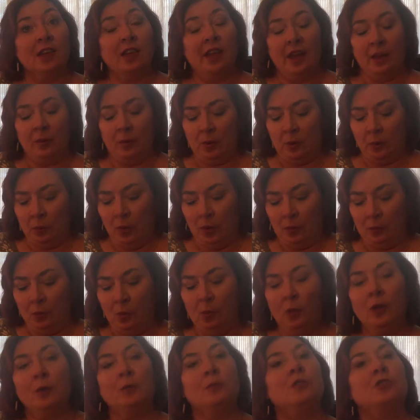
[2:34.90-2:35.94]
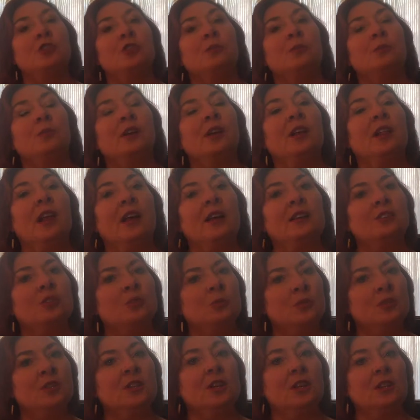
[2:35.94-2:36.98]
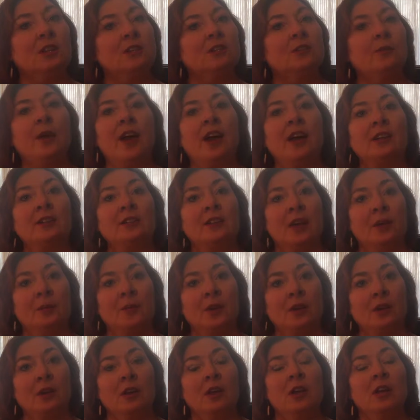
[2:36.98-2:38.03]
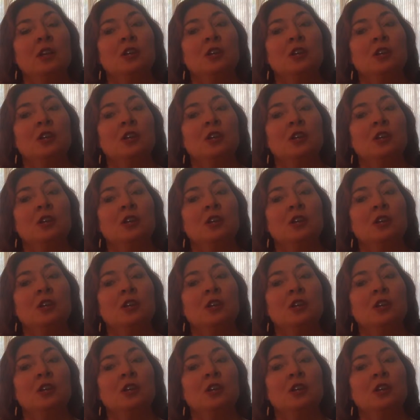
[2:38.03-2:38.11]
And at one point, when she realized she was getting too academic,